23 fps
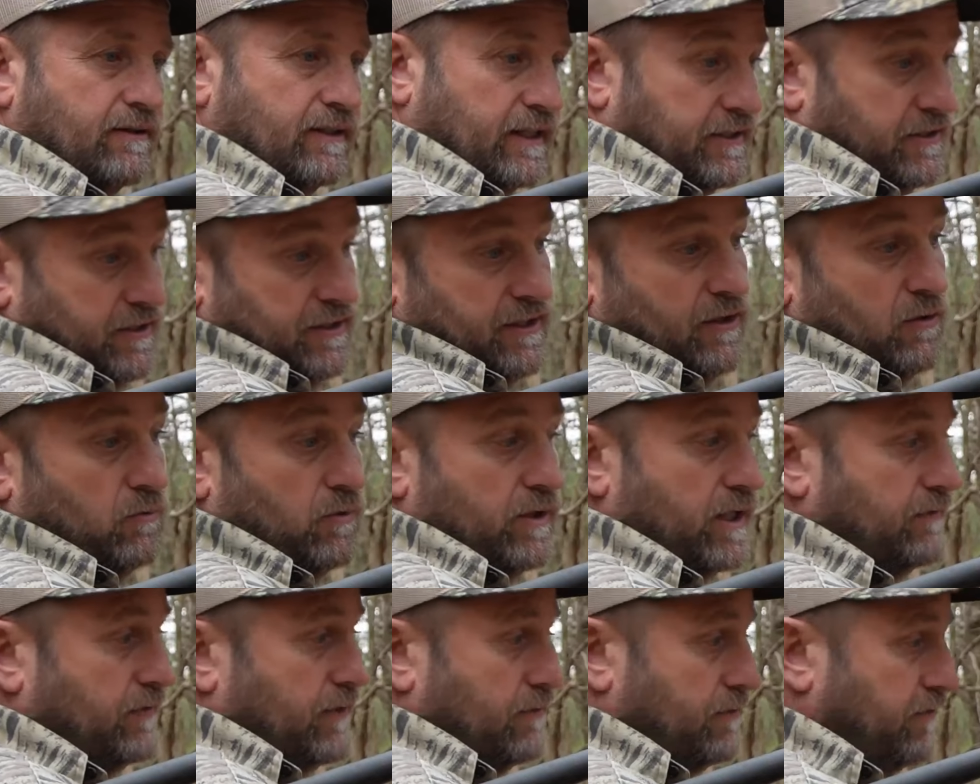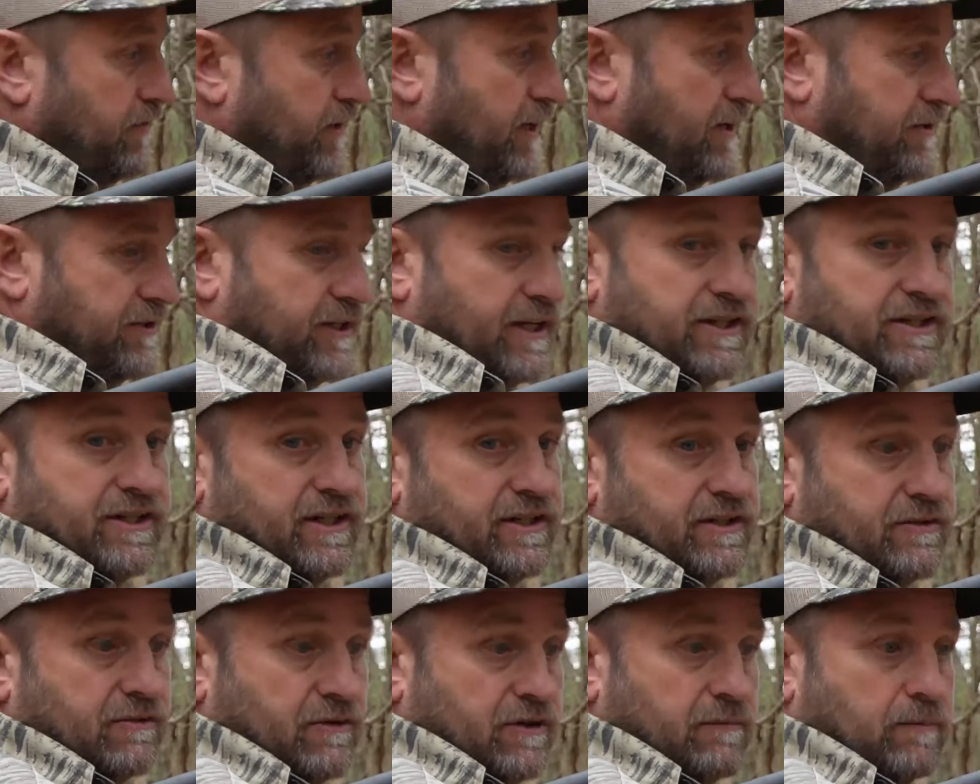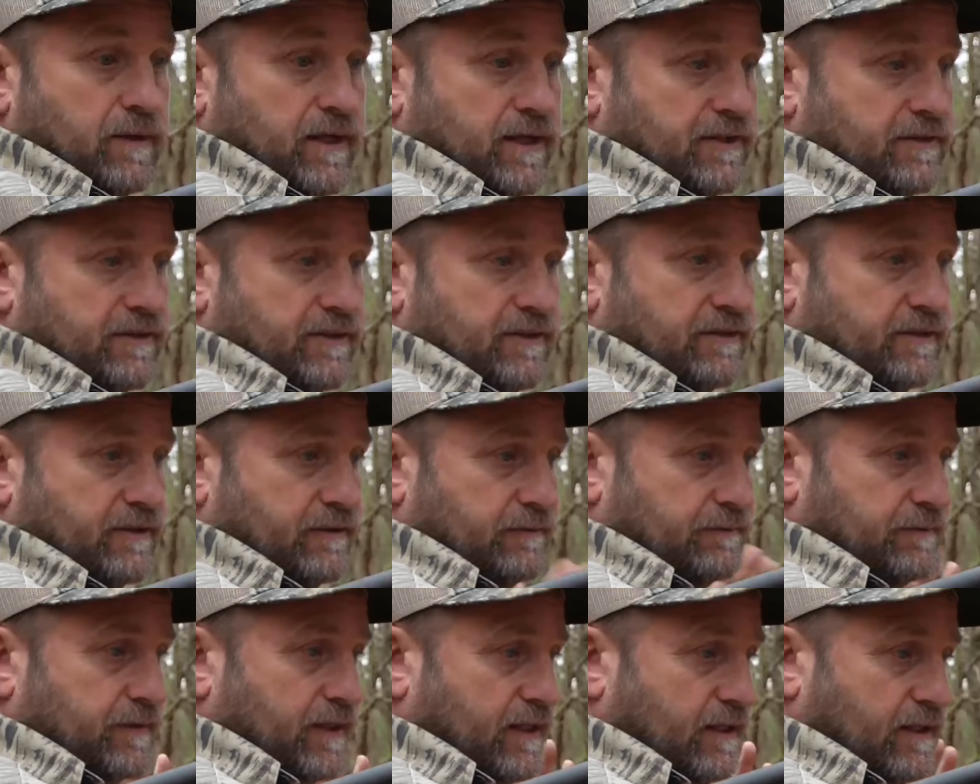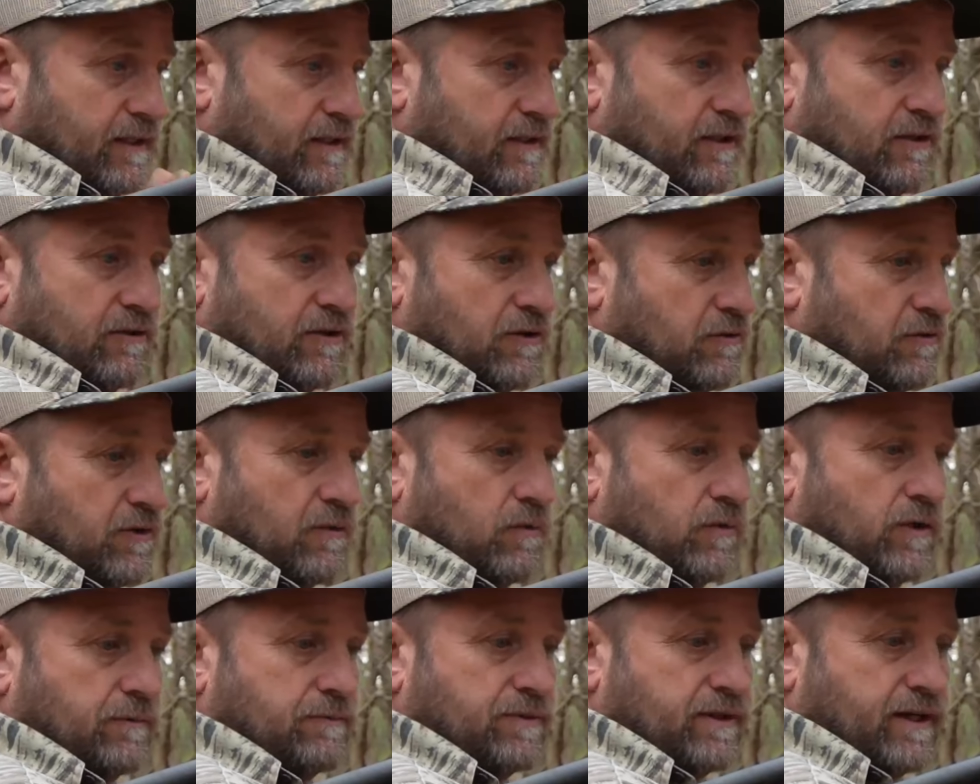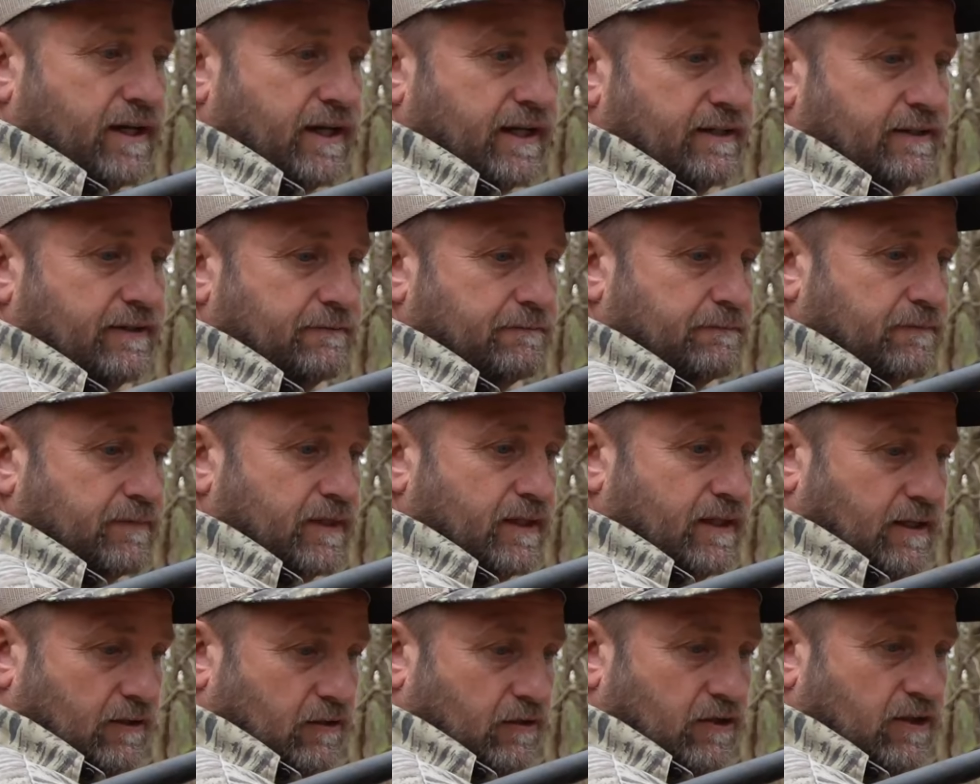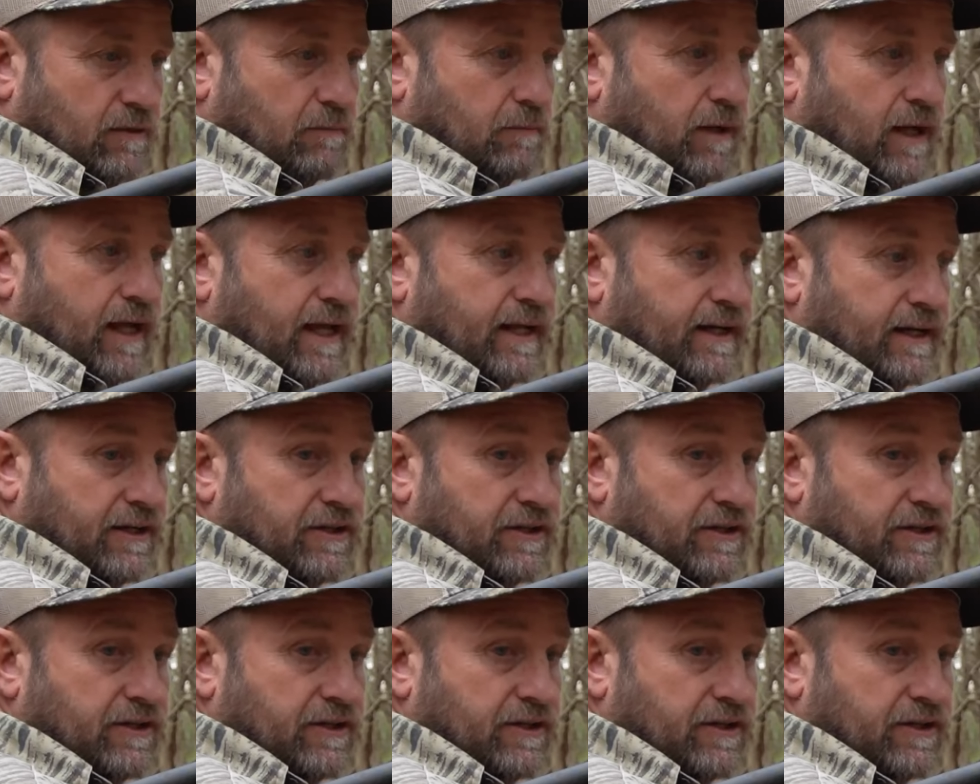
Like I said, the only one I've ever found is HS Strut makes it. So you can go to their website and look up blind.